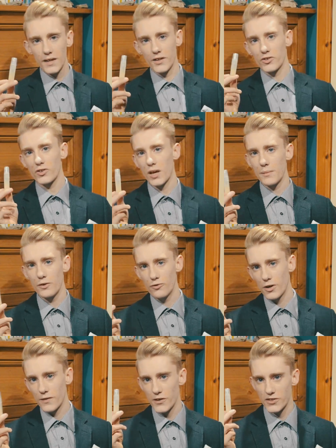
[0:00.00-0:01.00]
Now, don't get me
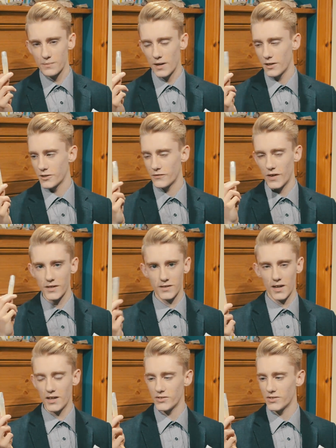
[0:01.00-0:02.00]
wrong, this smell is
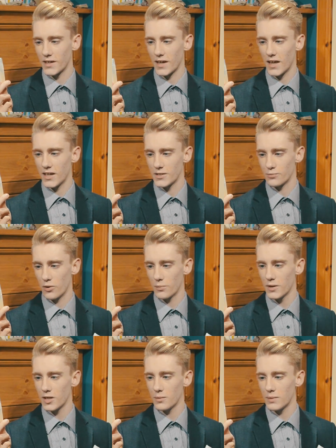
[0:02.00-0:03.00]
fantastic, and it's
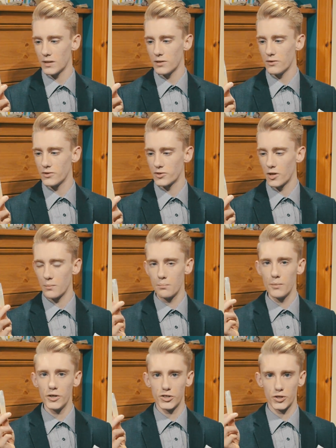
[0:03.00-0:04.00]
probably going to be used up
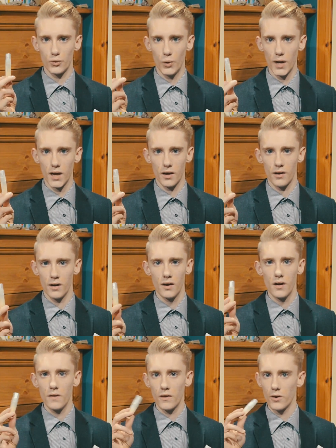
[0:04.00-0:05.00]
much quicker
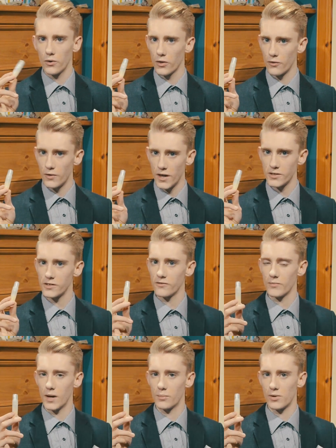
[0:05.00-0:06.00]
than all the rest
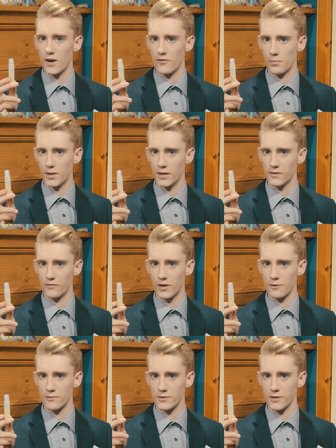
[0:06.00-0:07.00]
of my private blend
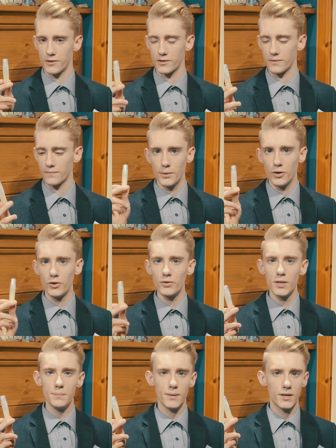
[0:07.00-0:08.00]
fragrances, but
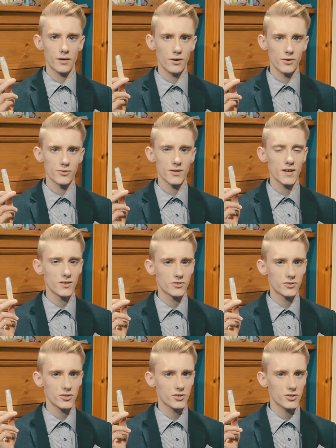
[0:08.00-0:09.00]
only because
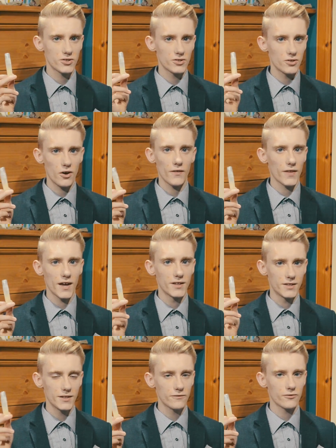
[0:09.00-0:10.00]
it's just not
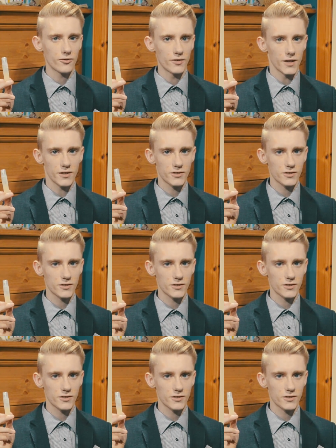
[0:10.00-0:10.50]
that different.